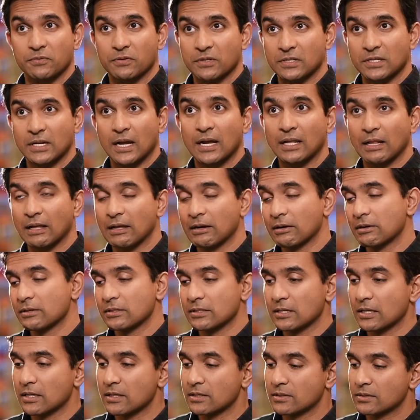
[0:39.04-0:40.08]
for
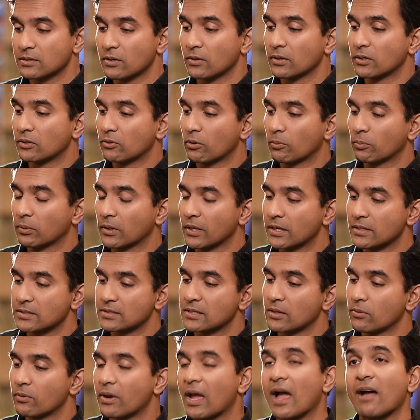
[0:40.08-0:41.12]
Skylanders is going to a place
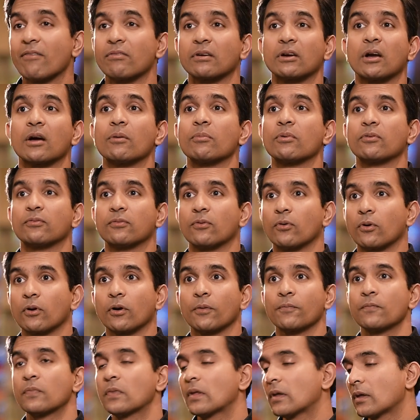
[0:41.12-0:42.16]
that we haven't gone
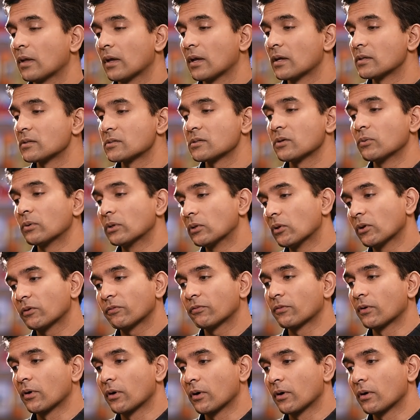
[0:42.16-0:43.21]
before. And so we look
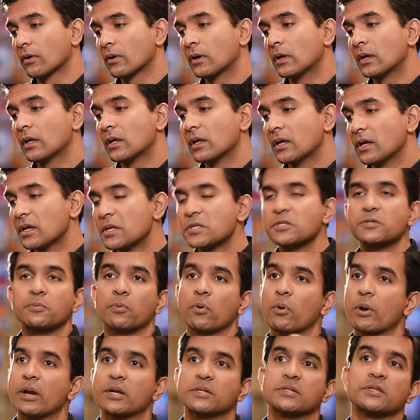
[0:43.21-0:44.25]
for
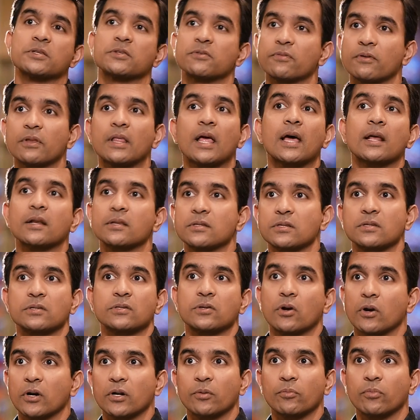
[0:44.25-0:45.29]
inspirations for that as a
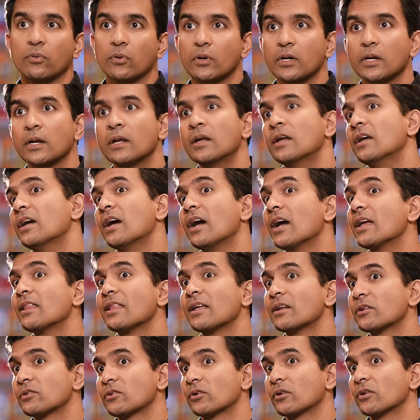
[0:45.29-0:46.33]
starting point and
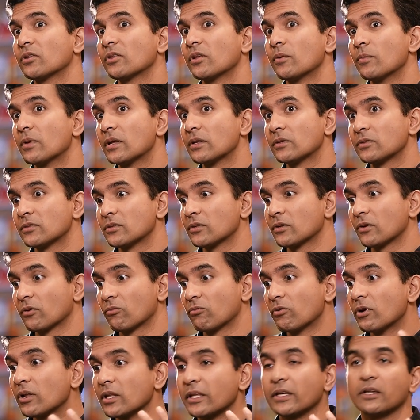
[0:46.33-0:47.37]
then turn them into
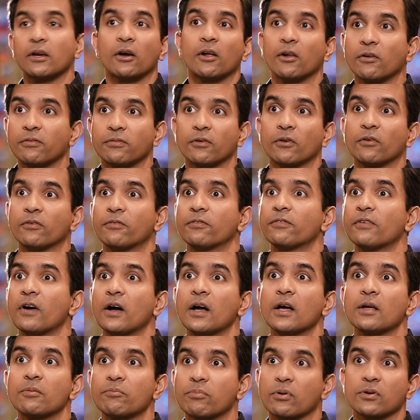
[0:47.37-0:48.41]
really colorful,
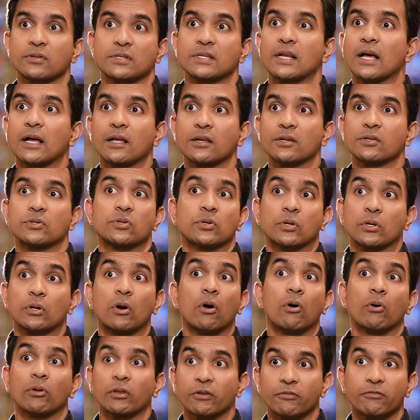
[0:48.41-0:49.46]
fun personalities you can
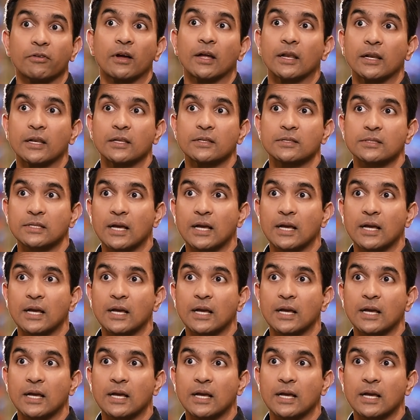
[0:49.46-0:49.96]
only find in